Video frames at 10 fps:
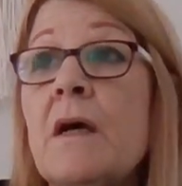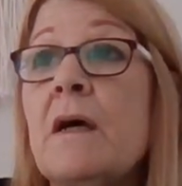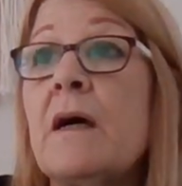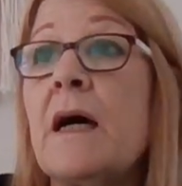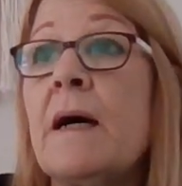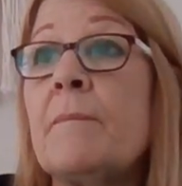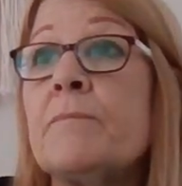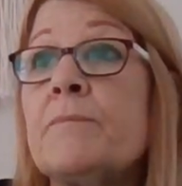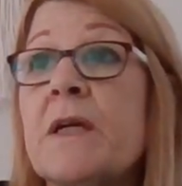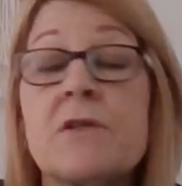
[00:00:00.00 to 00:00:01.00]

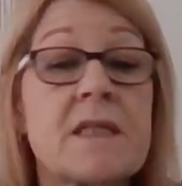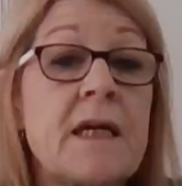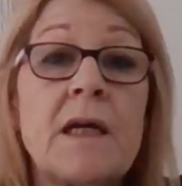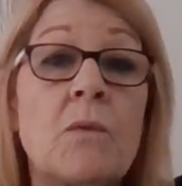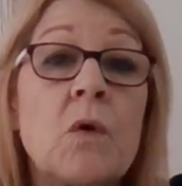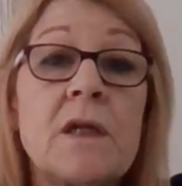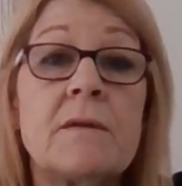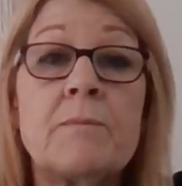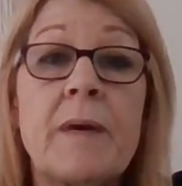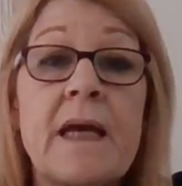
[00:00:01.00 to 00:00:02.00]
because they don't want
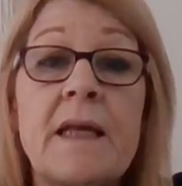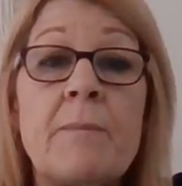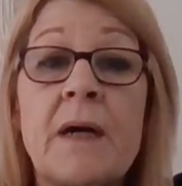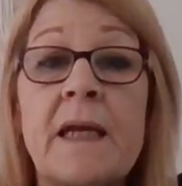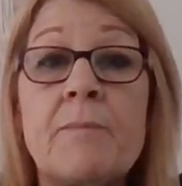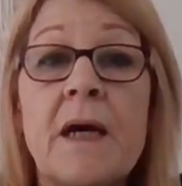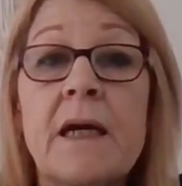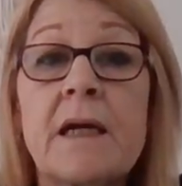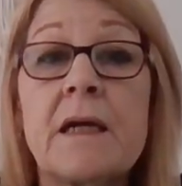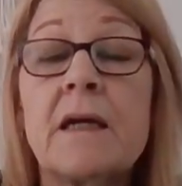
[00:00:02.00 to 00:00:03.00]
to pay that money
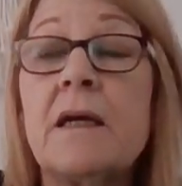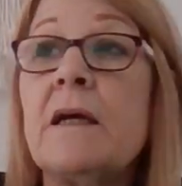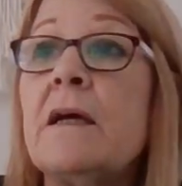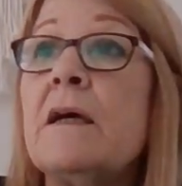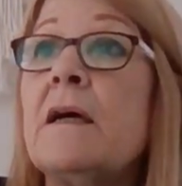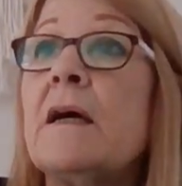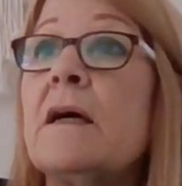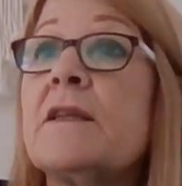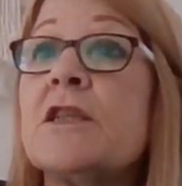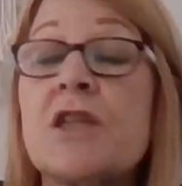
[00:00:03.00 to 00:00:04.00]
back.
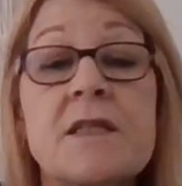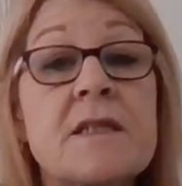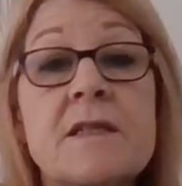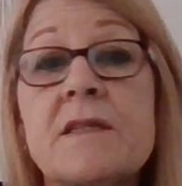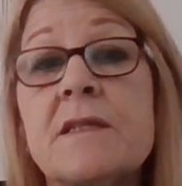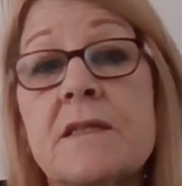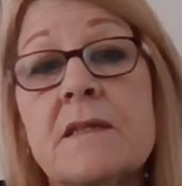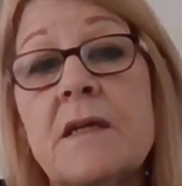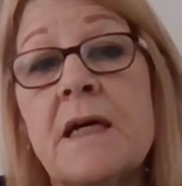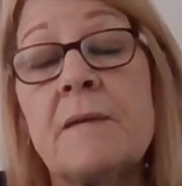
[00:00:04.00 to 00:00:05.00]
The
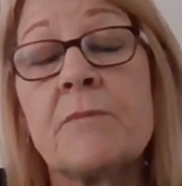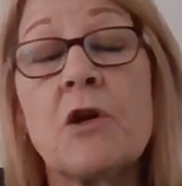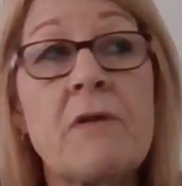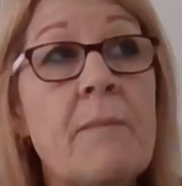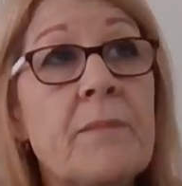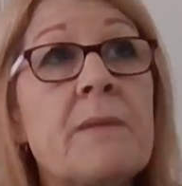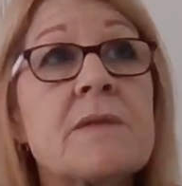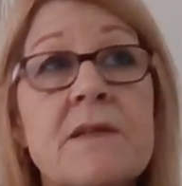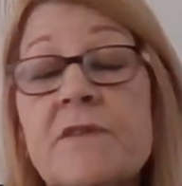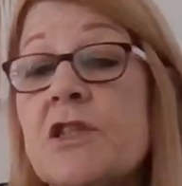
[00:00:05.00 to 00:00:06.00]
corrupt
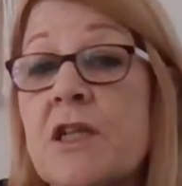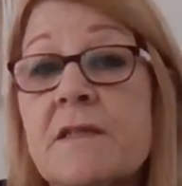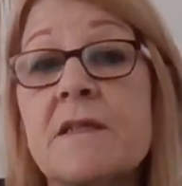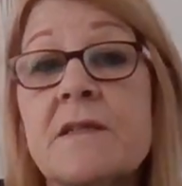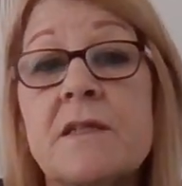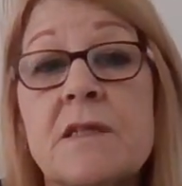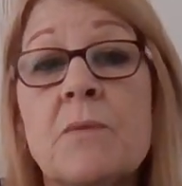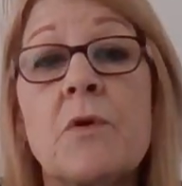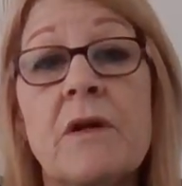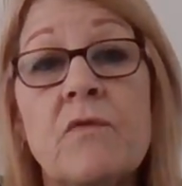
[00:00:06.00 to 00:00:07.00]
members of the justice system
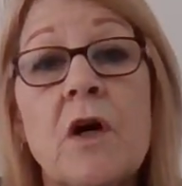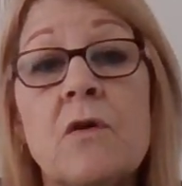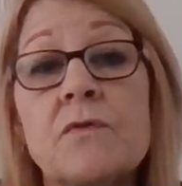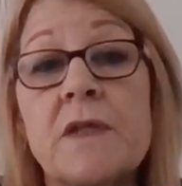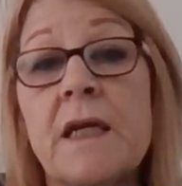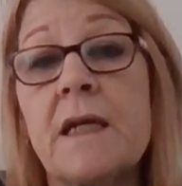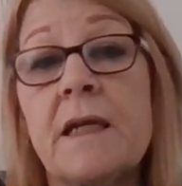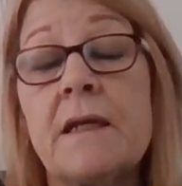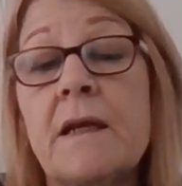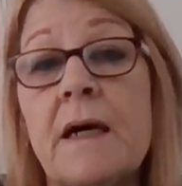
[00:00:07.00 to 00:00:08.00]
were involved
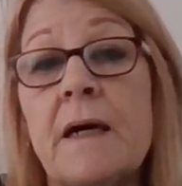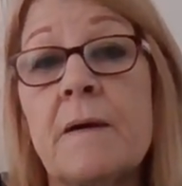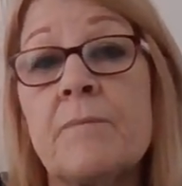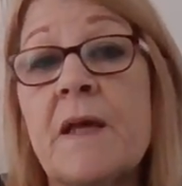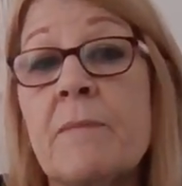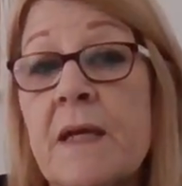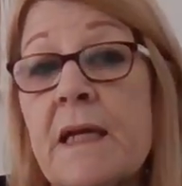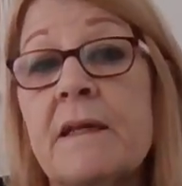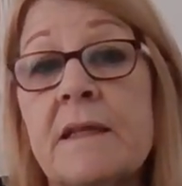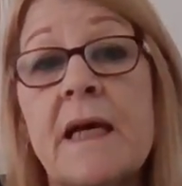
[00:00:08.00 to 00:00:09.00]
in them
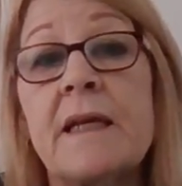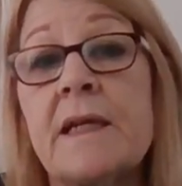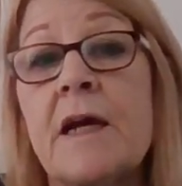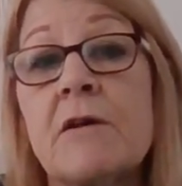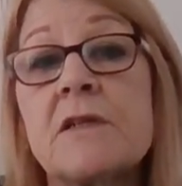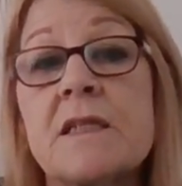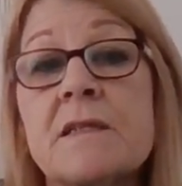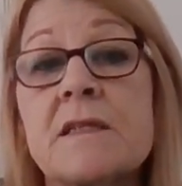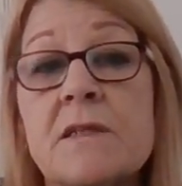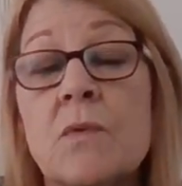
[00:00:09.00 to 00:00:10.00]
getting that
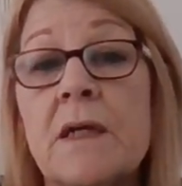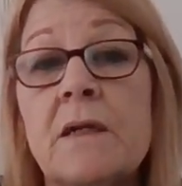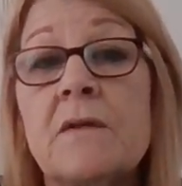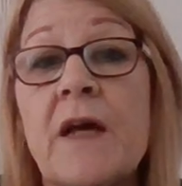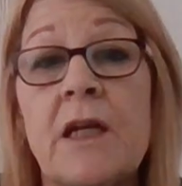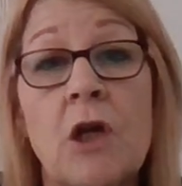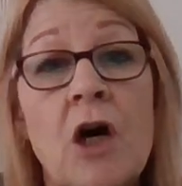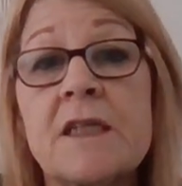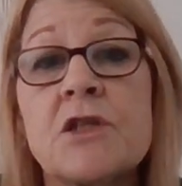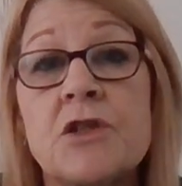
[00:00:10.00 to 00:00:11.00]
inheritance as well. They
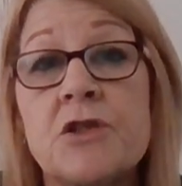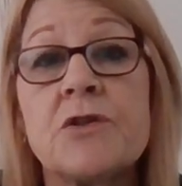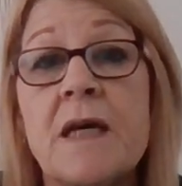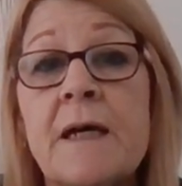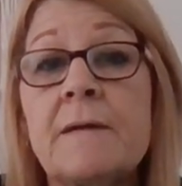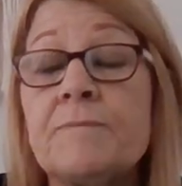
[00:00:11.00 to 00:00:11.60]
lied to do that.